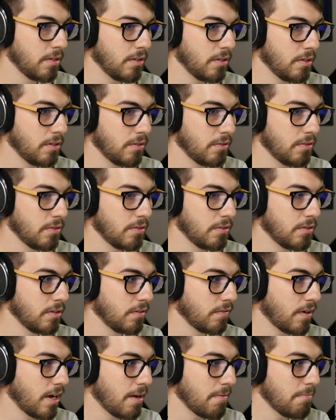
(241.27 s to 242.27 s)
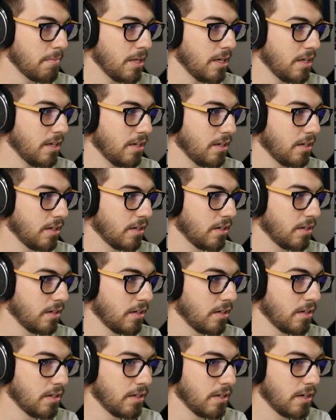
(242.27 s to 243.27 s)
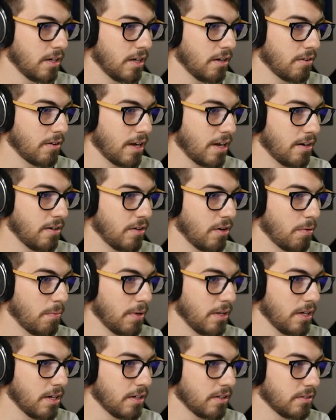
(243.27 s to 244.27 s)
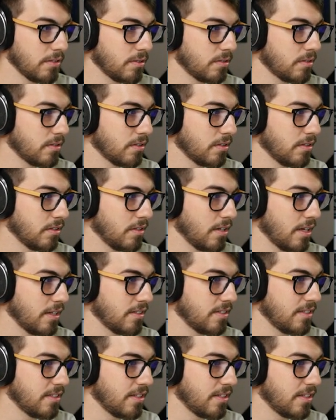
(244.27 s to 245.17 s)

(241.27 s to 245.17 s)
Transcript: No, I've got me. I don't got nobody else, and that's